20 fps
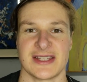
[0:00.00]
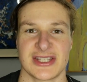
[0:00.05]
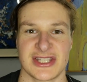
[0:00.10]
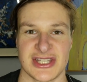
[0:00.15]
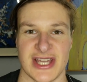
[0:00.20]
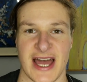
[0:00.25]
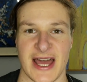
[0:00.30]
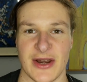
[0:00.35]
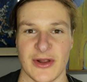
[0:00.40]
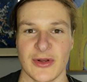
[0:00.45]

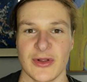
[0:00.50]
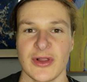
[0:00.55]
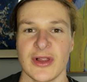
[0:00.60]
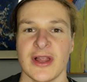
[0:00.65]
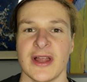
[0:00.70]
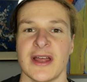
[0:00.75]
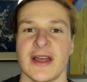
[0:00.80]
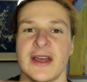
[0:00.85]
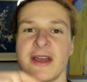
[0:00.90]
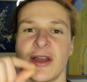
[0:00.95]

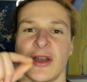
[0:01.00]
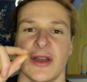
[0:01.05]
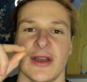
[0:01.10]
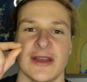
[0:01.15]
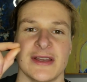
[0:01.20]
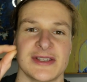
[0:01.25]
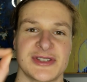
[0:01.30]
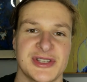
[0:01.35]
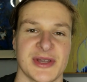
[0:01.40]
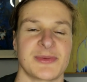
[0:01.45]
channel.
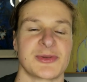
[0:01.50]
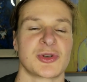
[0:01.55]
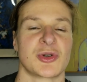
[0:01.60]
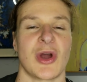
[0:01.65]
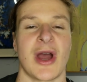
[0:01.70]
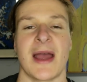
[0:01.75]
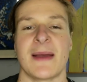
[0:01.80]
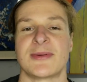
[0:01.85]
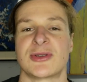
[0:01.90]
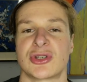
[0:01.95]

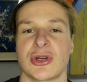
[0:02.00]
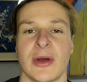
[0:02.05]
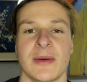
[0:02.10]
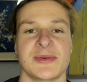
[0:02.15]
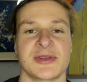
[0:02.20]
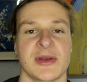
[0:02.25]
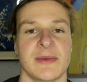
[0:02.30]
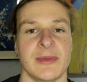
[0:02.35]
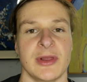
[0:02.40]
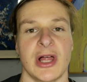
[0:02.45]
Subscribe,
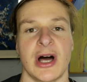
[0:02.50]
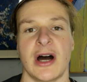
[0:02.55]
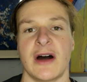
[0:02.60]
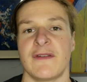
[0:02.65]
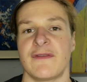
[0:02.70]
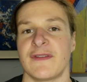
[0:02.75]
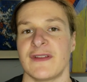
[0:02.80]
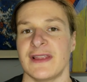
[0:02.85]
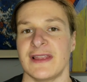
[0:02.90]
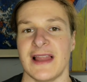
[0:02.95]
show him some
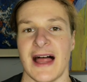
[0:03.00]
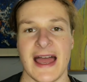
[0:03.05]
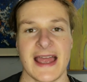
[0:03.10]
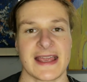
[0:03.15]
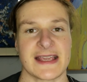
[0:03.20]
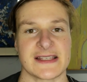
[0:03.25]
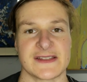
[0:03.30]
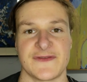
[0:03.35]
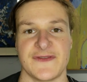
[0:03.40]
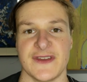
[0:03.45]
love,
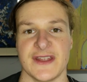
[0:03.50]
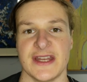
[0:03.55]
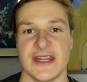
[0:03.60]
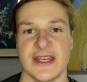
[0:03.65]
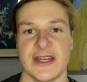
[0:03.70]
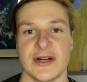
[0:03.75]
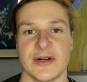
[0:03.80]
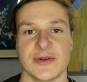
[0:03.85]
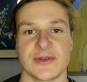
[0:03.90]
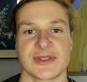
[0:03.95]
like his
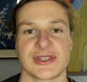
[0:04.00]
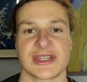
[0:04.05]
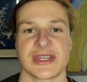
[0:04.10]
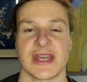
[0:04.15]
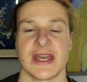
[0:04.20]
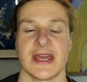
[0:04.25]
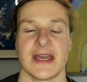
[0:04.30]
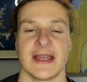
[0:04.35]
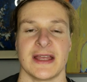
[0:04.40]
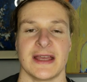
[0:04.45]

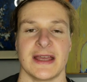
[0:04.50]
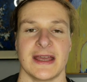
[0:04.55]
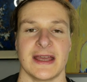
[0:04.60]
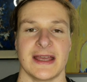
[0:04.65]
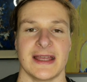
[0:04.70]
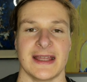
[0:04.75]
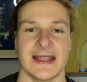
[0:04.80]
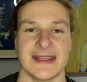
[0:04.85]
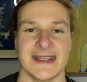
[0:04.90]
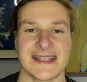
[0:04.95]
videos.
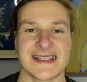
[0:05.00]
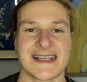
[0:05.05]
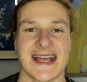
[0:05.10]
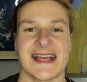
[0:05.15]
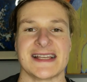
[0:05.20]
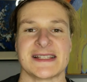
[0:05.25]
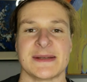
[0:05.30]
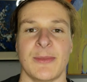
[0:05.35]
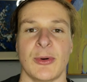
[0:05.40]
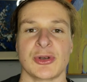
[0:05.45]
This
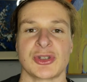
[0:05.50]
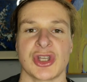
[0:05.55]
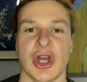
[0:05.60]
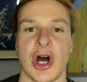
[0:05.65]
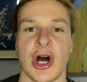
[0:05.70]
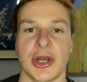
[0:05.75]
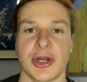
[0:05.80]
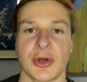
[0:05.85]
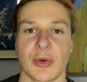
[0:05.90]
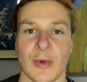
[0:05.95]
guy's the
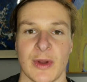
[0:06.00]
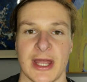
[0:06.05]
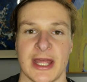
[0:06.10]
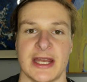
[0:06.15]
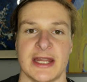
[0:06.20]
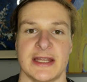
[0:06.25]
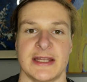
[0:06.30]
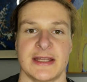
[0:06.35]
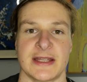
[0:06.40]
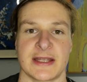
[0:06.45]
most
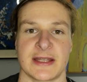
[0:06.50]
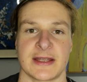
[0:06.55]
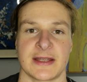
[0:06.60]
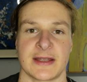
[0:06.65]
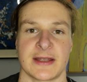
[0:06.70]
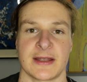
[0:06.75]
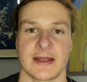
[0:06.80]
underrated